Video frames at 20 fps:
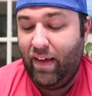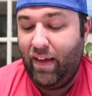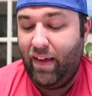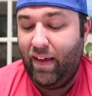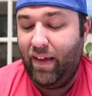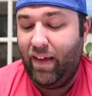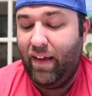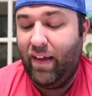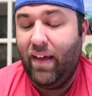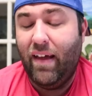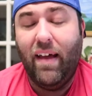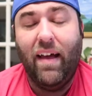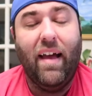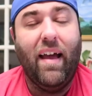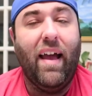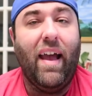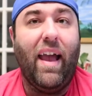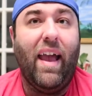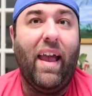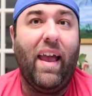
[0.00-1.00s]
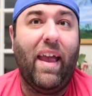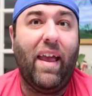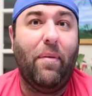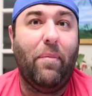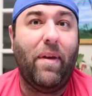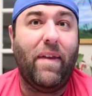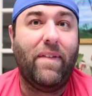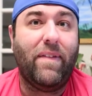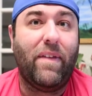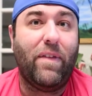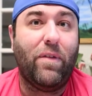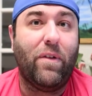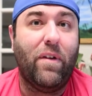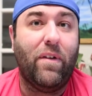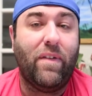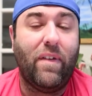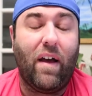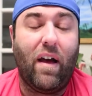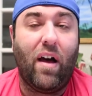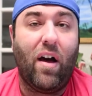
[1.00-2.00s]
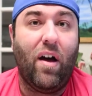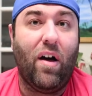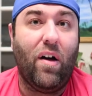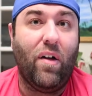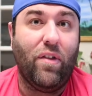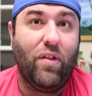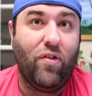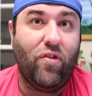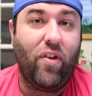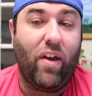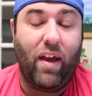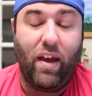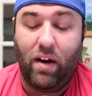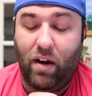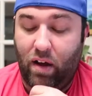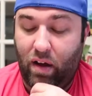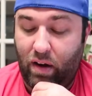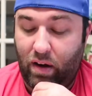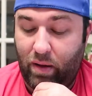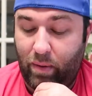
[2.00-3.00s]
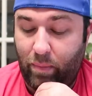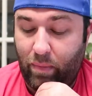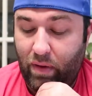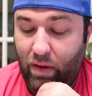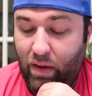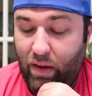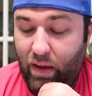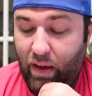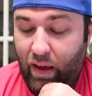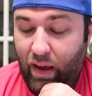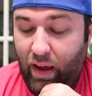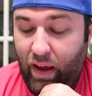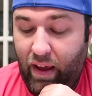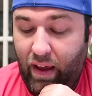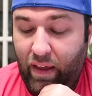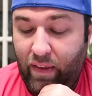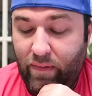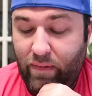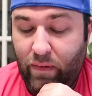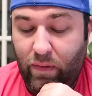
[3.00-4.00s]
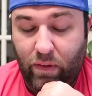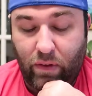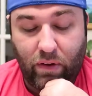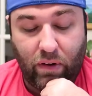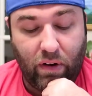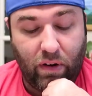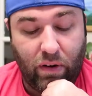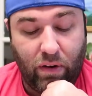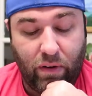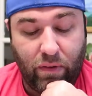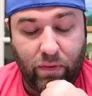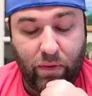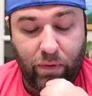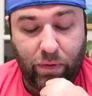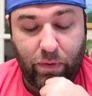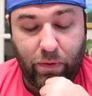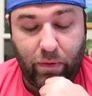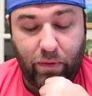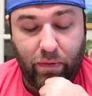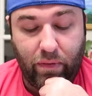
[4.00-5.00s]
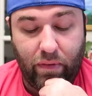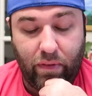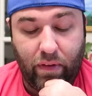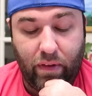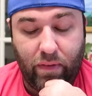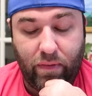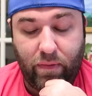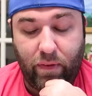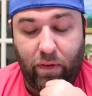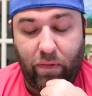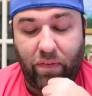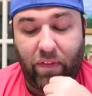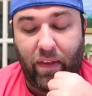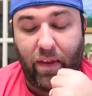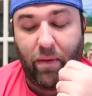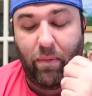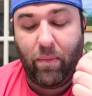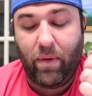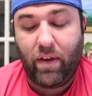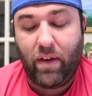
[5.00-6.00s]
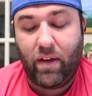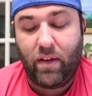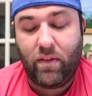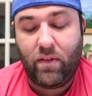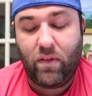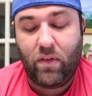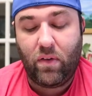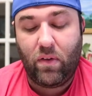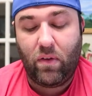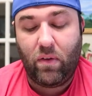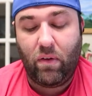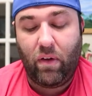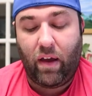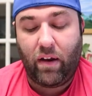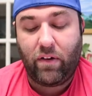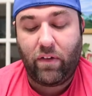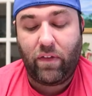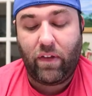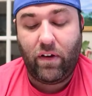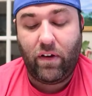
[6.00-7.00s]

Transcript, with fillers: and basically throws out all the shade on them. And so the girls are throwing, so then we cut to, after